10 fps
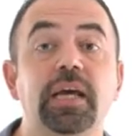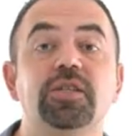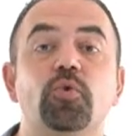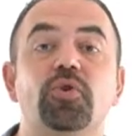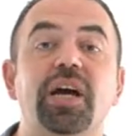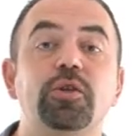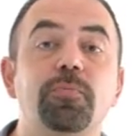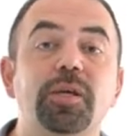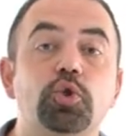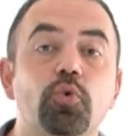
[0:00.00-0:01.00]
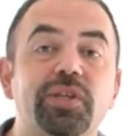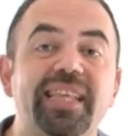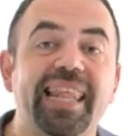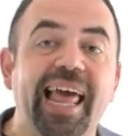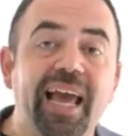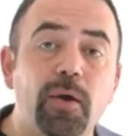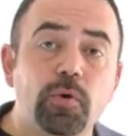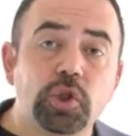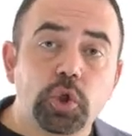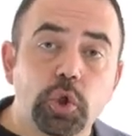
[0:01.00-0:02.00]
So try to make sure the
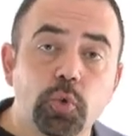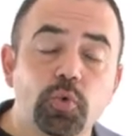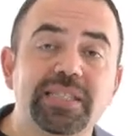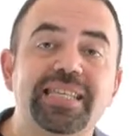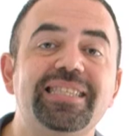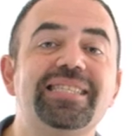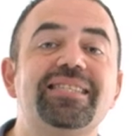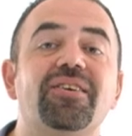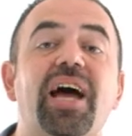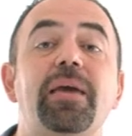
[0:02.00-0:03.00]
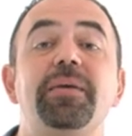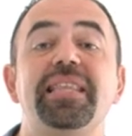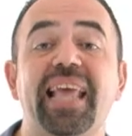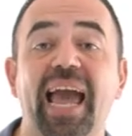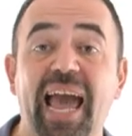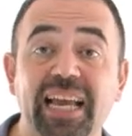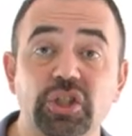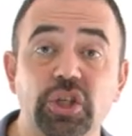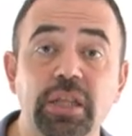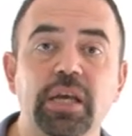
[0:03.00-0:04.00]
language you use describing the
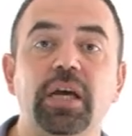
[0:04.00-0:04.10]
action,